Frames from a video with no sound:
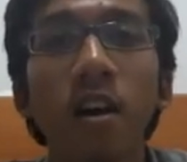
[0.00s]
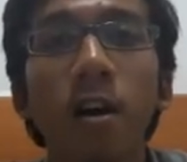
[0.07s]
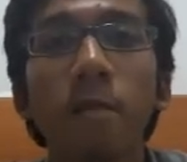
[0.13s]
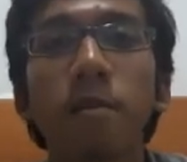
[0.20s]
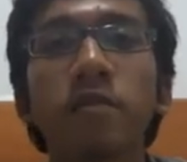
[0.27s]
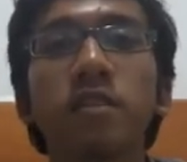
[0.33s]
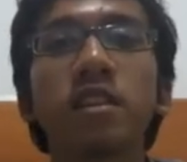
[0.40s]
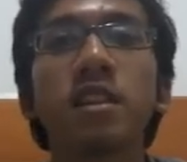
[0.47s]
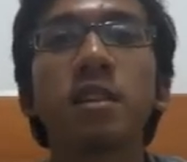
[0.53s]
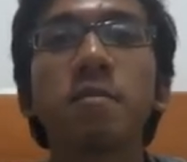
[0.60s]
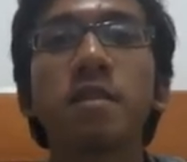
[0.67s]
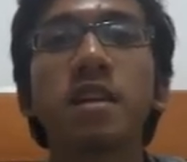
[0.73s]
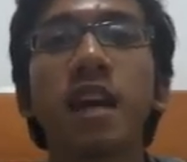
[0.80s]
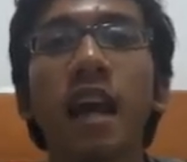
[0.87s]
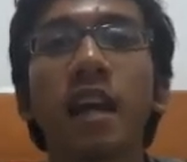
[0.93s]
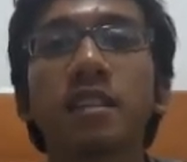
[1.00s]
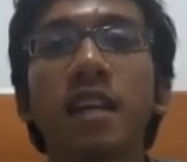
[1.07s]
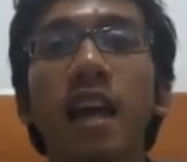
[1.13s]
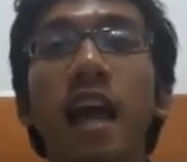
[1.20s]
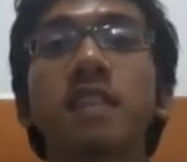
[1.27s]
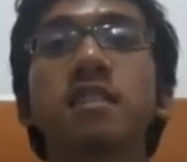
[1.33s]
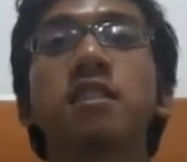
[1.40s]
Above the Tb, gas
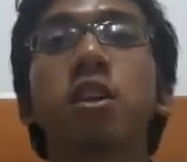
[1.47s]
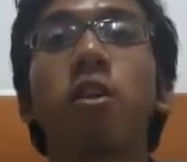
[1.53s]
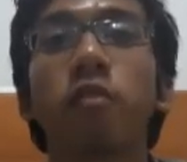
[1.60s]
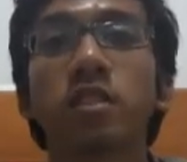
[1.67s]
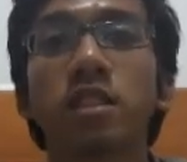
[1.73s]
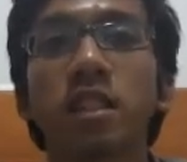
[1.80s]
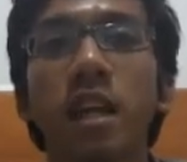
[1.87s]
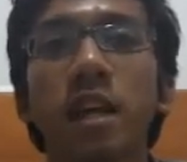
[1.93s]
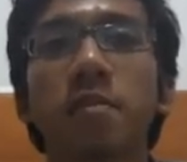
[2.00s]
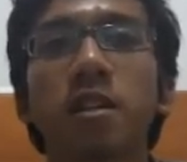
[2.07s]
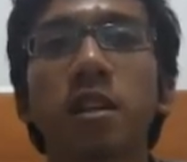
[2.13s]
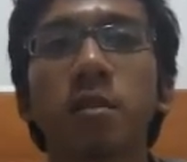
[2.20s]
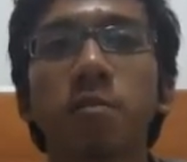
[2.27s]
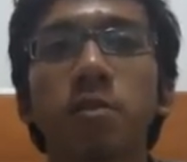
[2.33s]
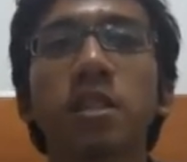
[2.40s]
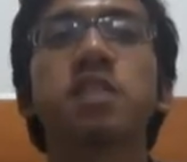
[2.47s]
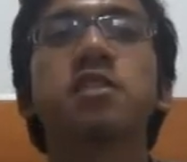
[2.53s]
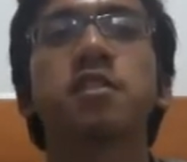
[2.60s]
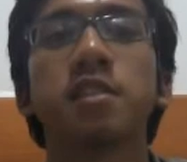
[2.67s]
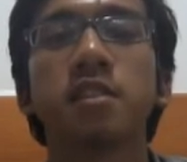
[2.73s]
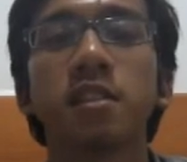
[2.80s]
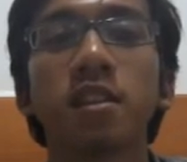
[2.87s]
has the lowest chemical
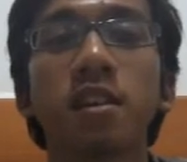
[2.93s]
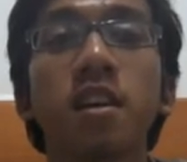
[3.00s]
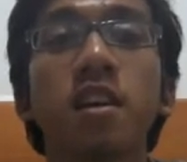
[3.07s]
potential.